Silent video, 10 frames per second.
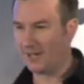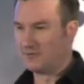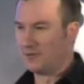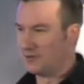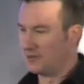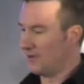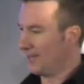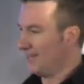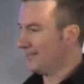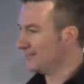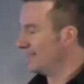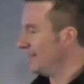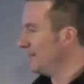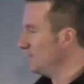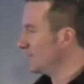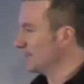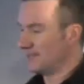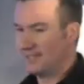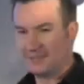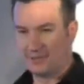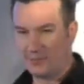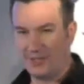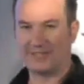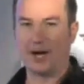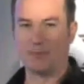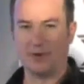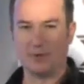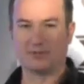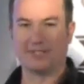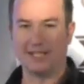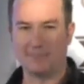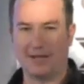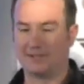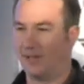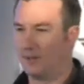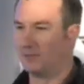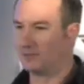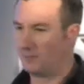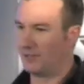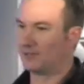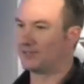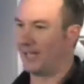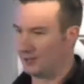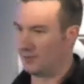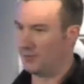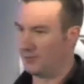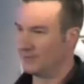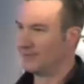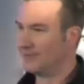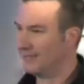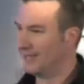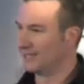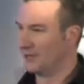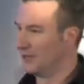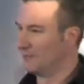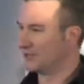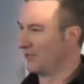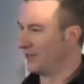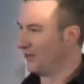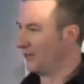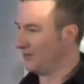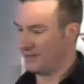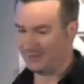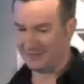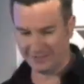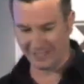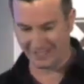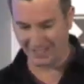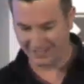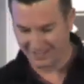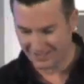I feel good about that. It's really terrible when you're presenting about development to a bunch of salespeople. That's really not much fun at all if anyone's ever done that.